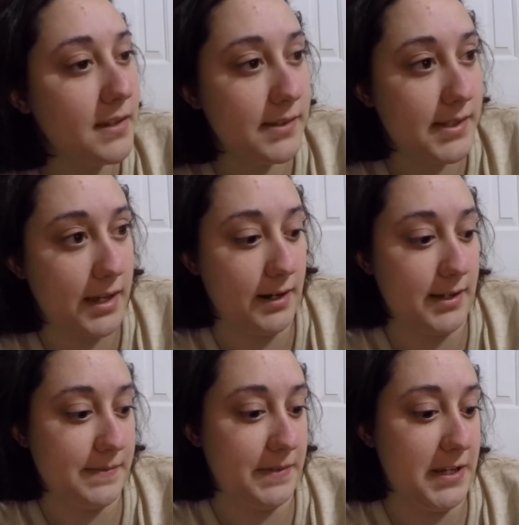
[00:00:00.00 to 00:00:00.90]

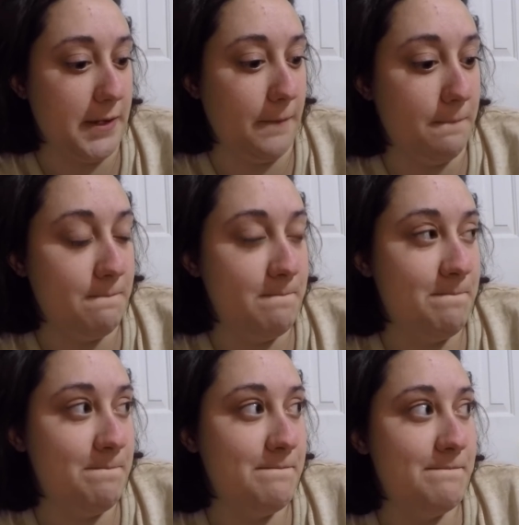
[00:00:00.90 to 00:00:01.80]
Saturday's video.
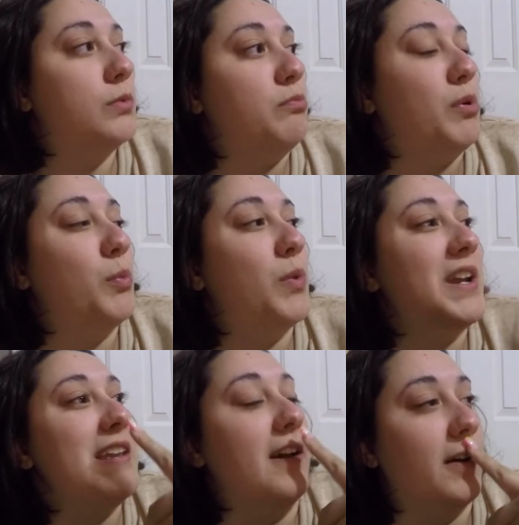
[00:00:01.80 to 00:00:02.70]
But
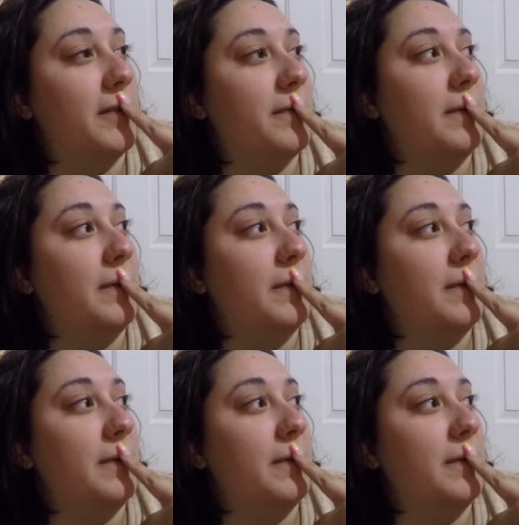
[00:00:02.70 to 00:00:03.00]
what if?